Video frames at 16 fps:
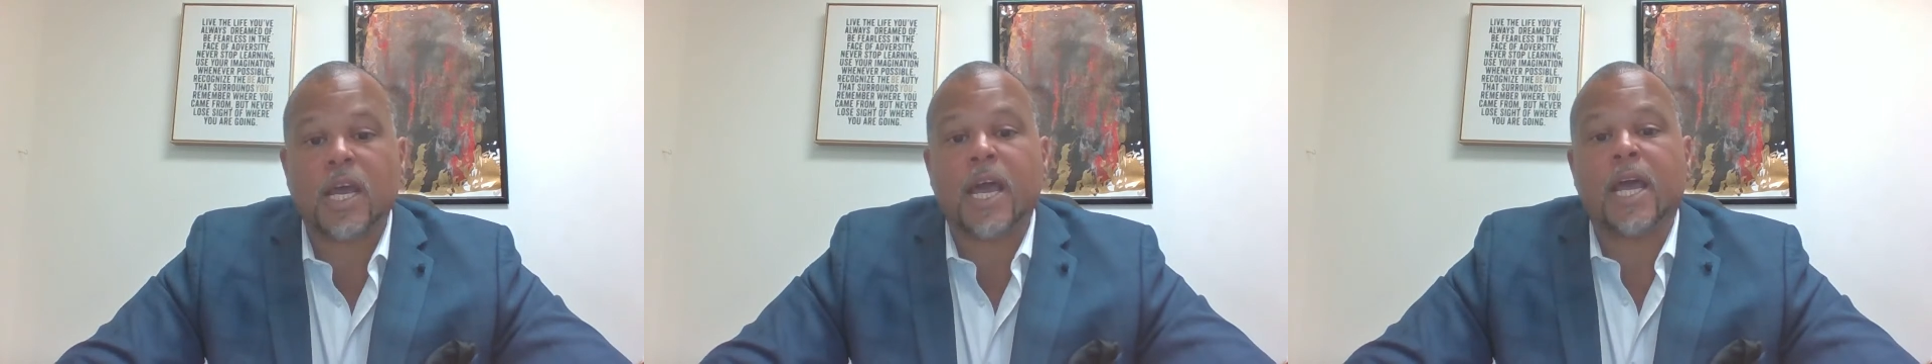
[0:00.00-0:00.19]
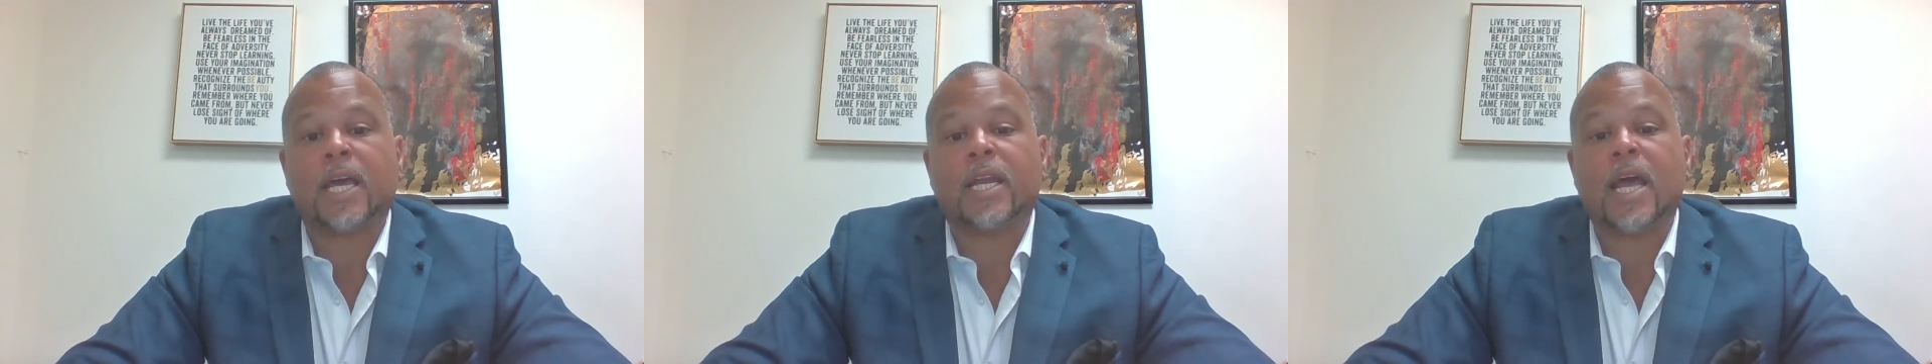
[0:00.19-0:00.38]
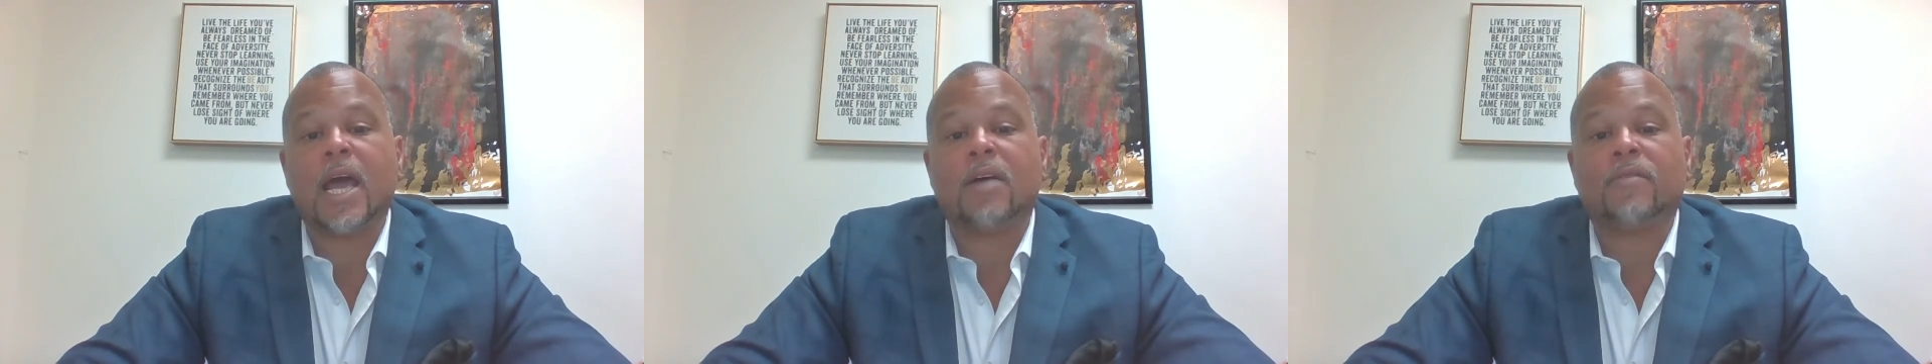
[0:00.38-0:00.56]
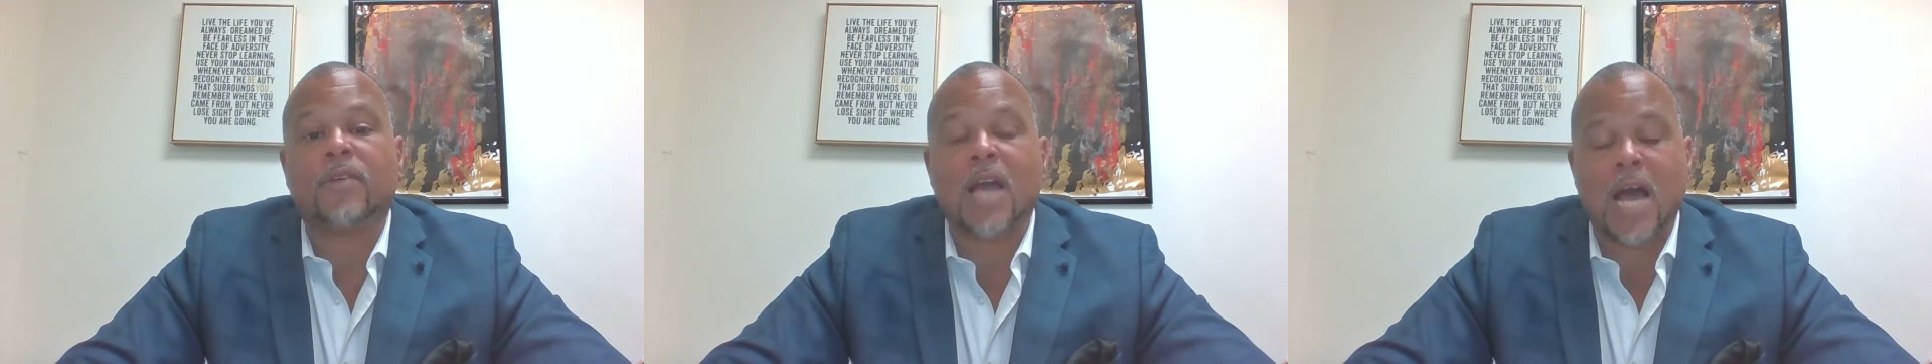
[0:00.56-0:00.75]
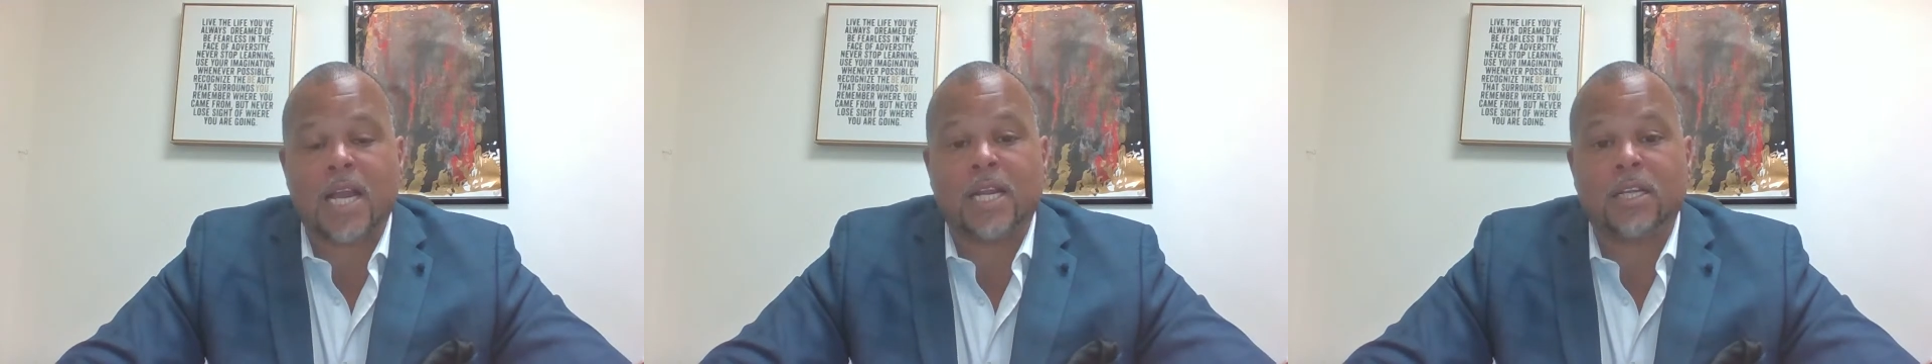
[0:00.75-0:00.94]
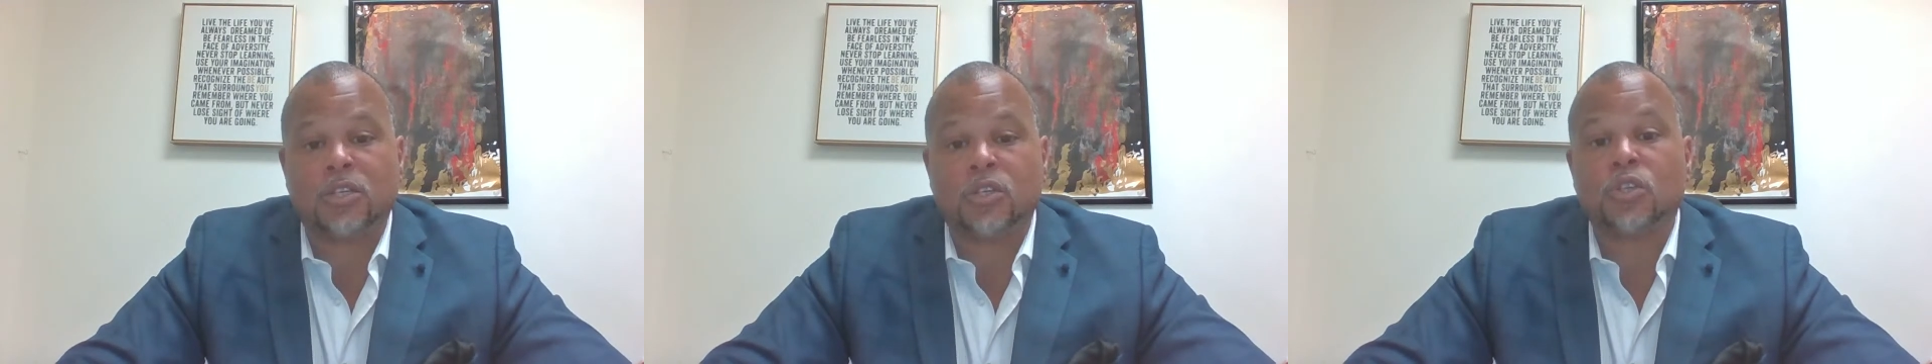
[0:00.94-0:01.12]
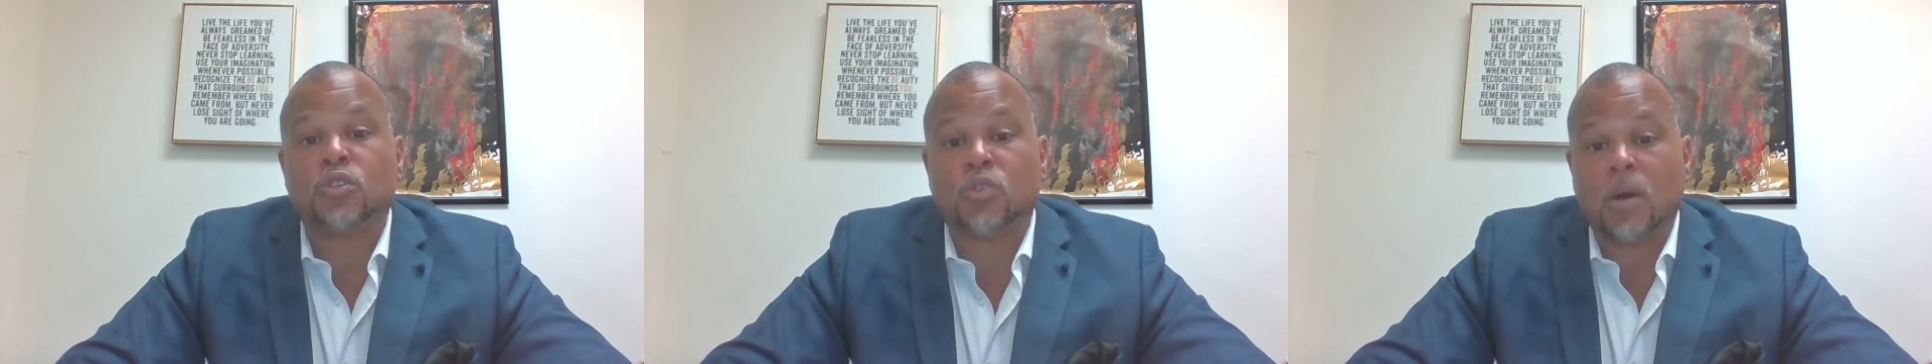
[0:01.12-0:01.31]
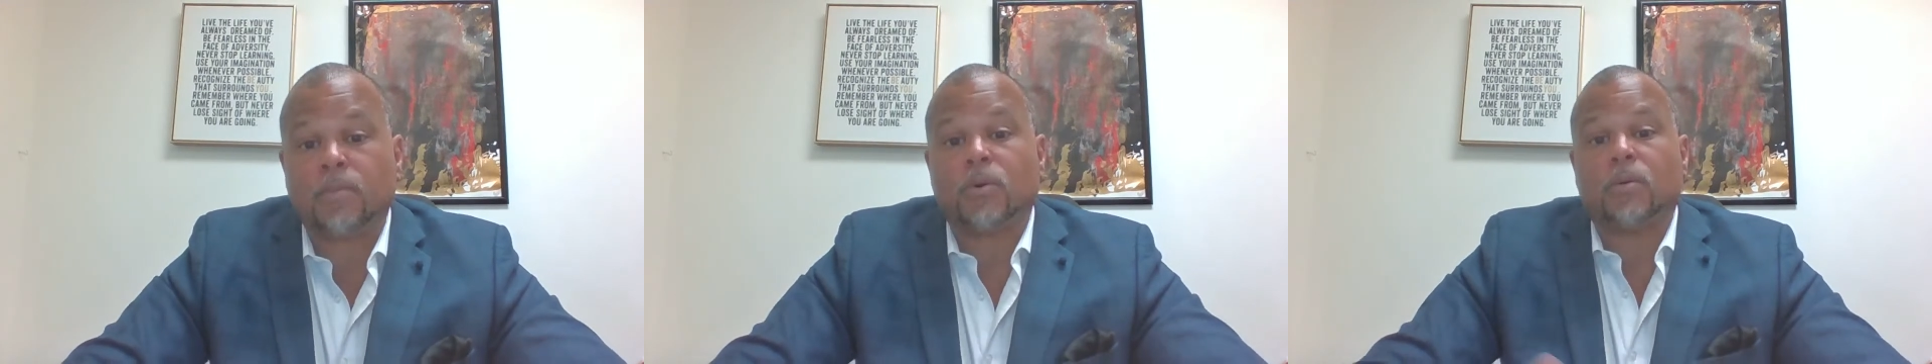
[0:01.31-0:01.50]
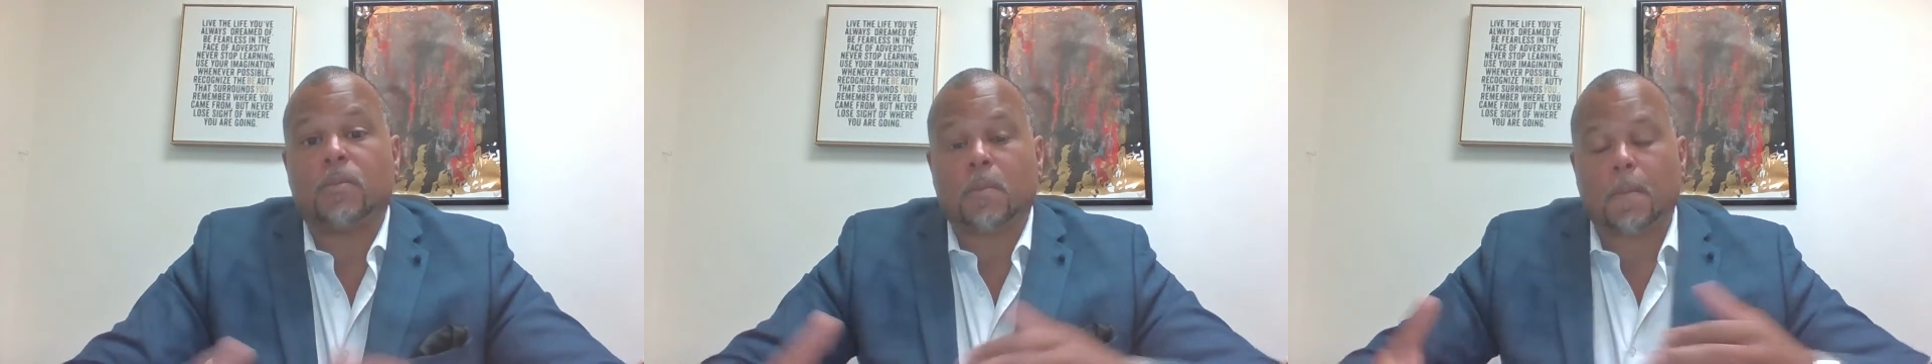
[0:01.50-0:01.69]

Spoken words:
and have gotten into trouble.